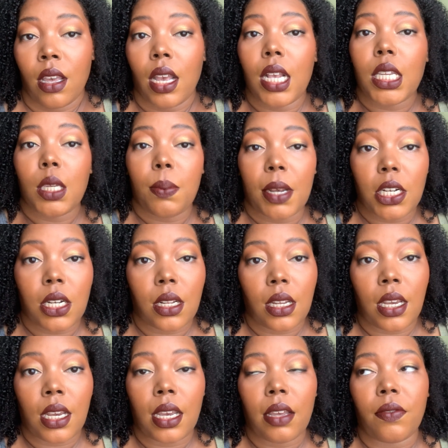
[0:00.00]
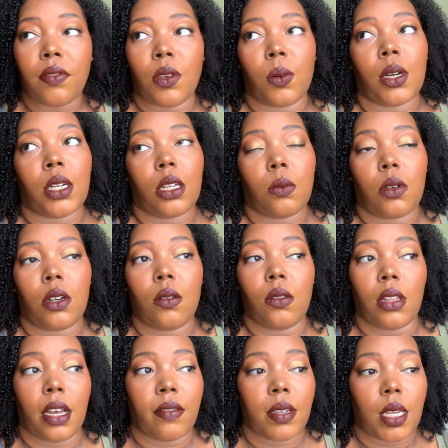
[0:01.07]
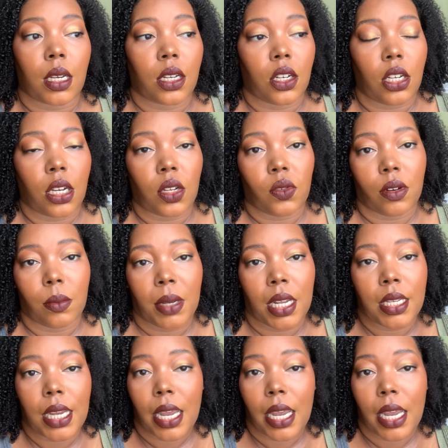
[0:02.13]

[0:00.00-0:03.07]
Especially if you are someone who loves second chance romance.